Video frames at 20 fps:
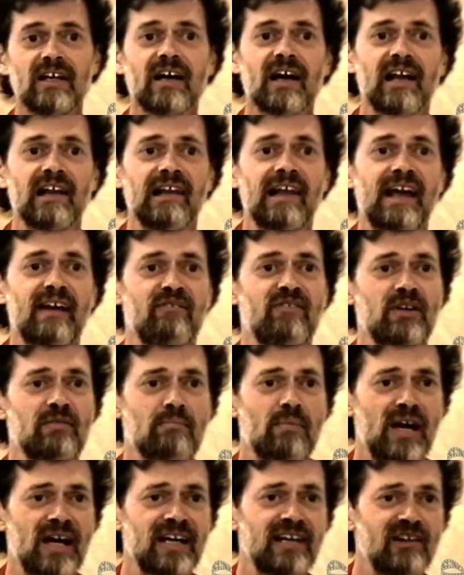
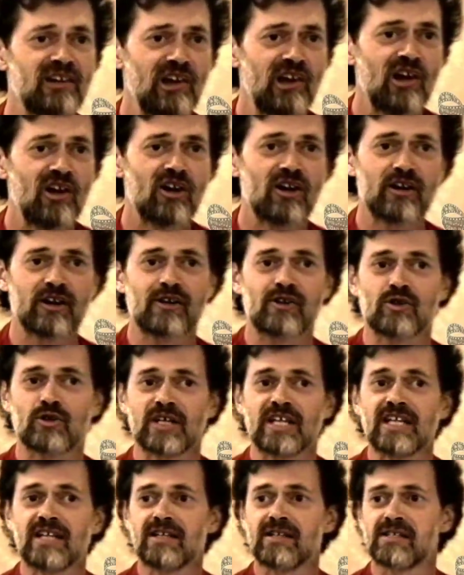11-mile-long
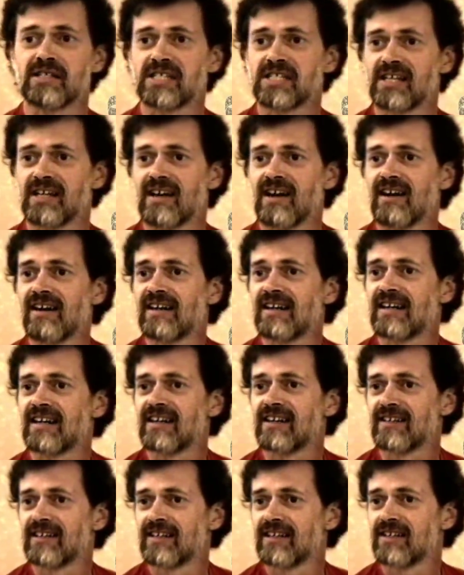green
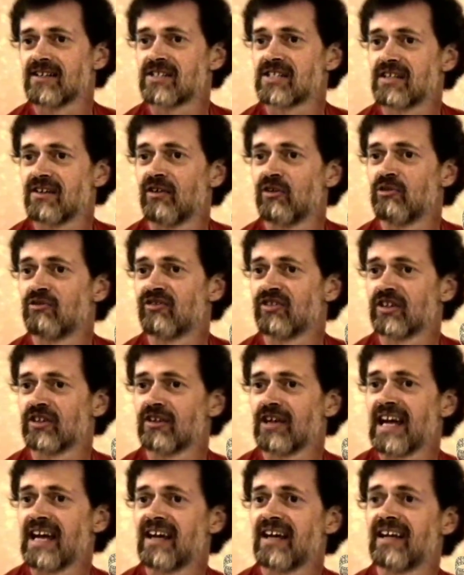cigar
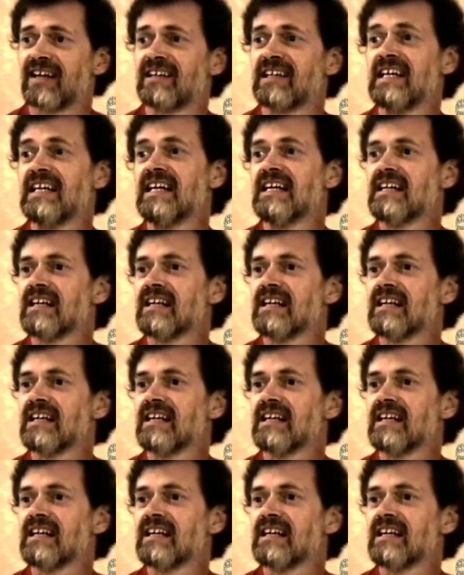overhead.